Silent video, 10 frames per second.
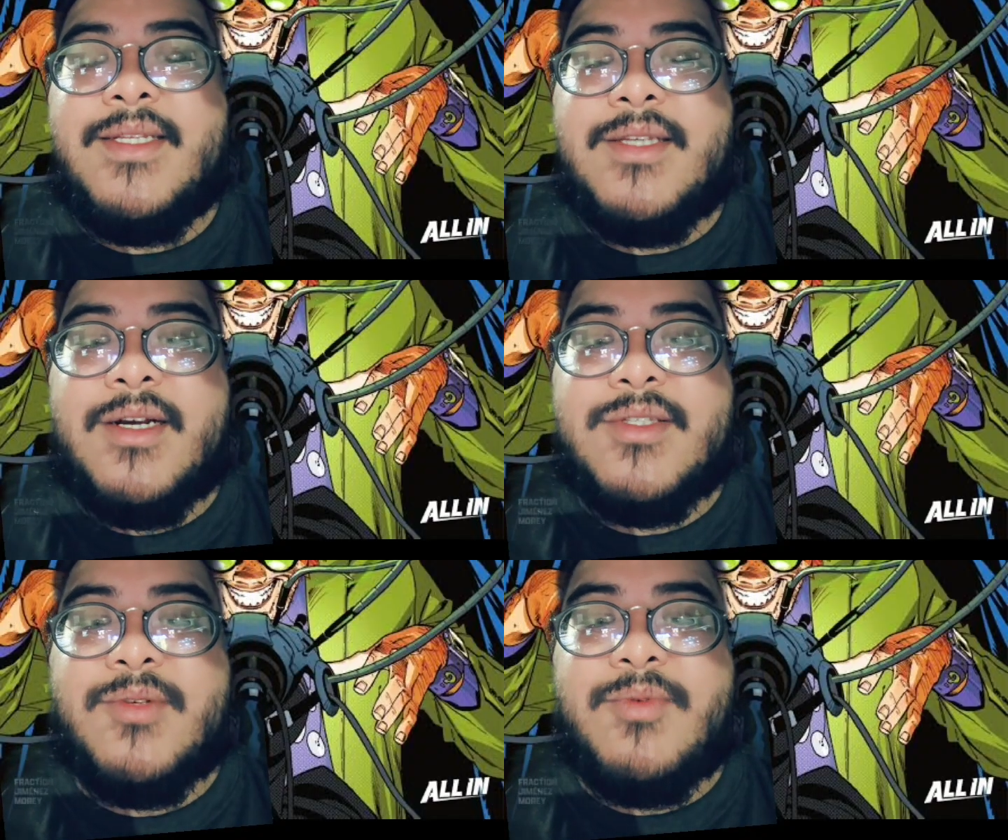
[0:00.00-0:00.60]

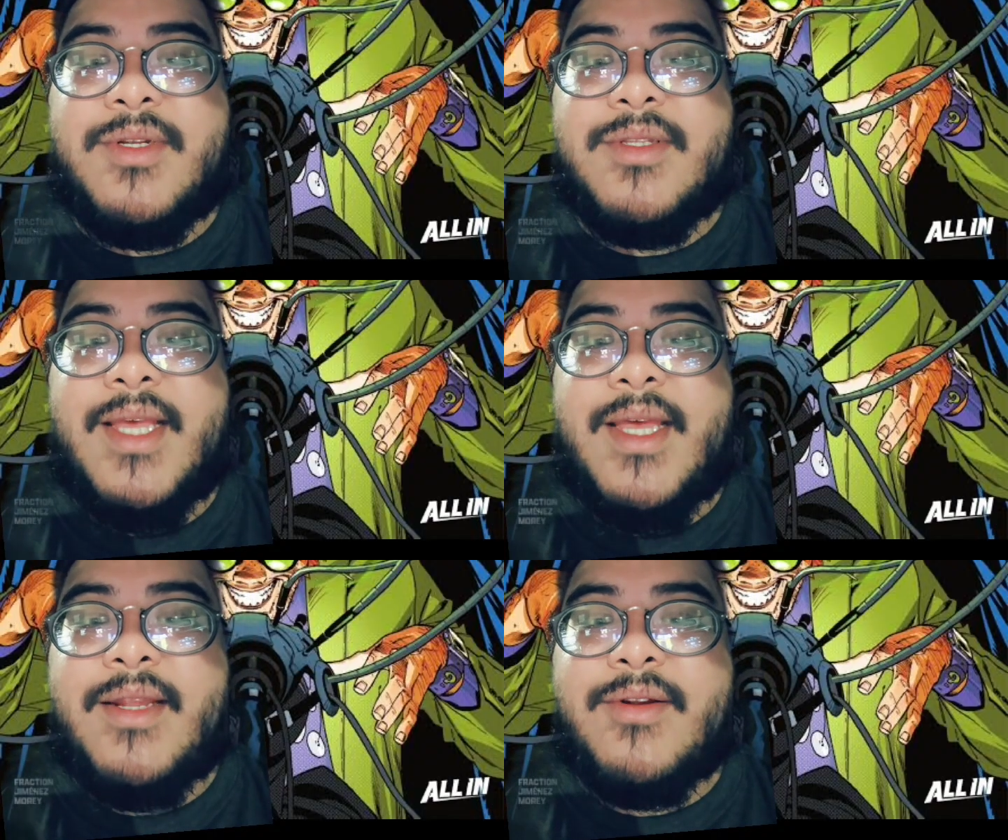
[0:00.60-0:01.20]
talks to one of
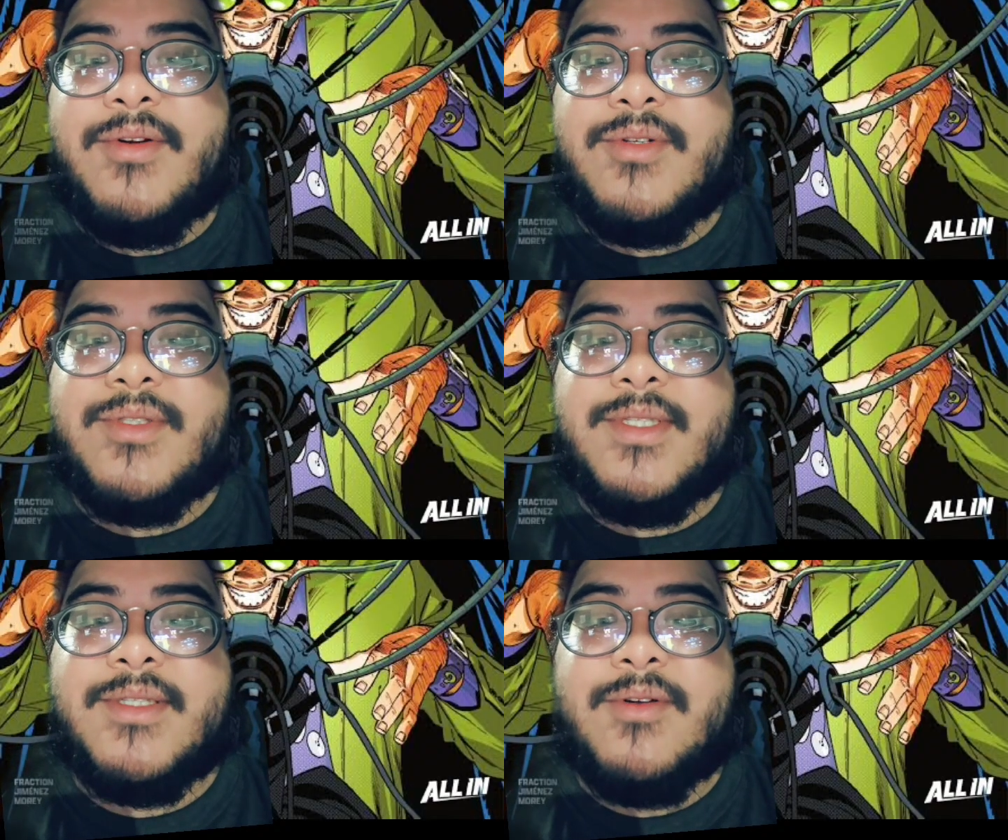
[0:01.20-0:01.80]
the
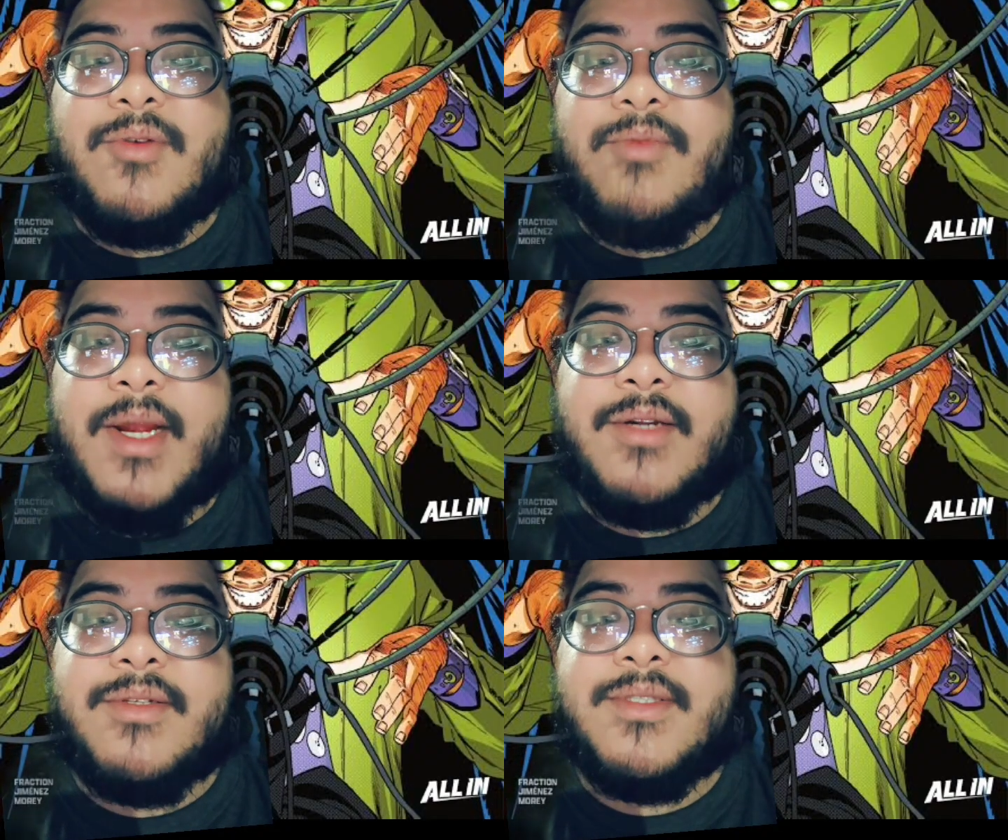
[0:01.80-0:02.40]
editors or
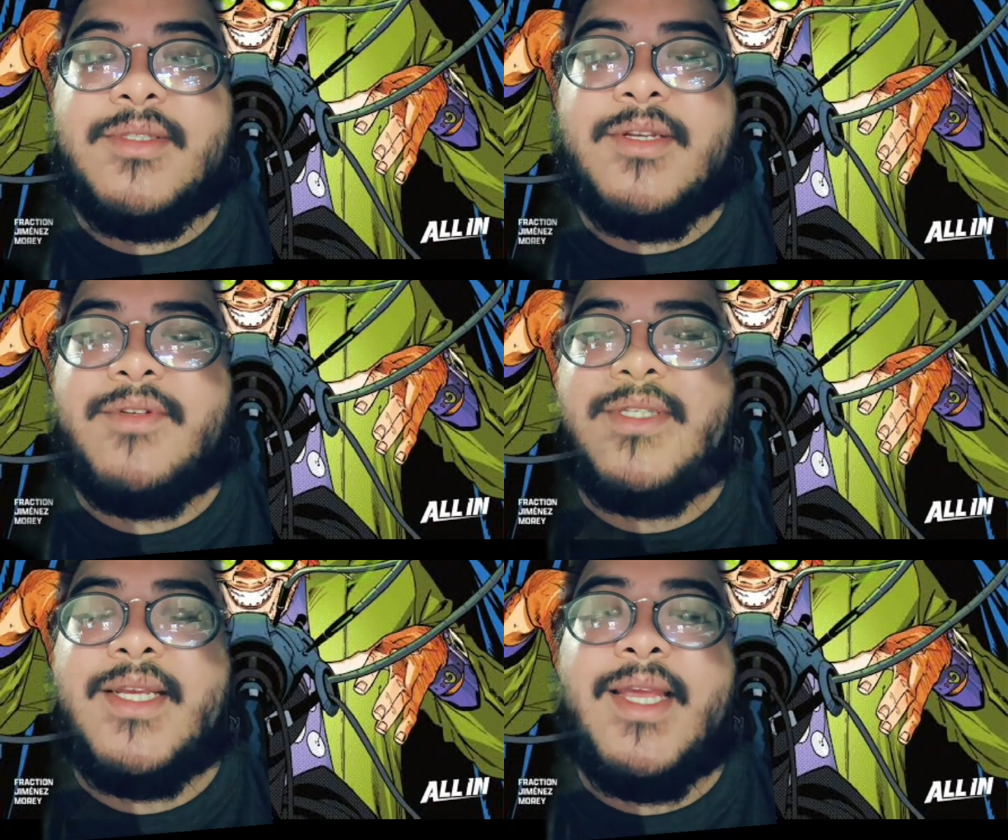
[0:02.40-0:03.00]
writers and stuff.
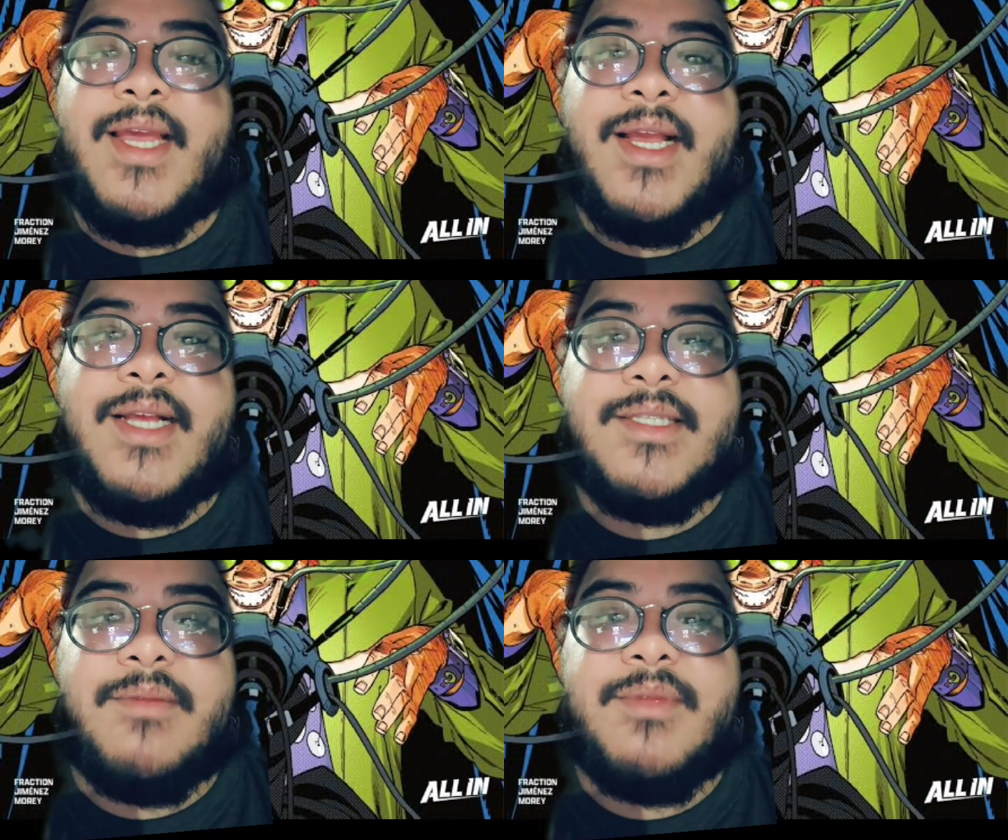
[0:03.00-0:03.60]
He's like, "Hey, I
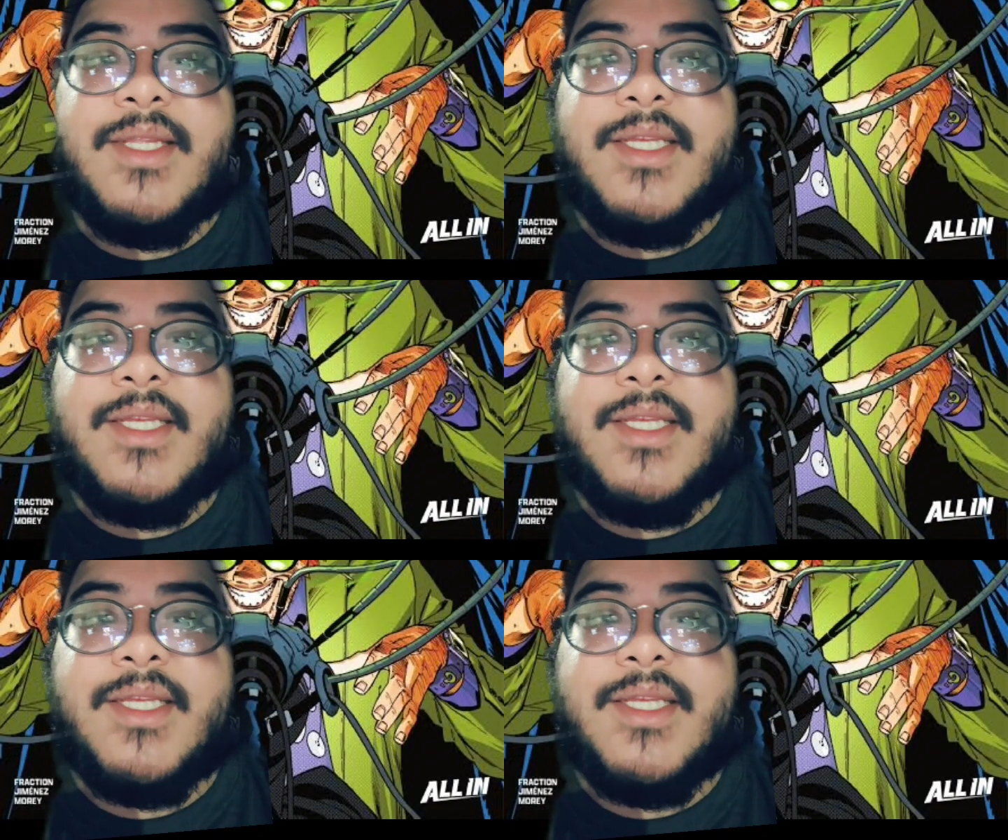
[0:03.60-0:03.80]
got something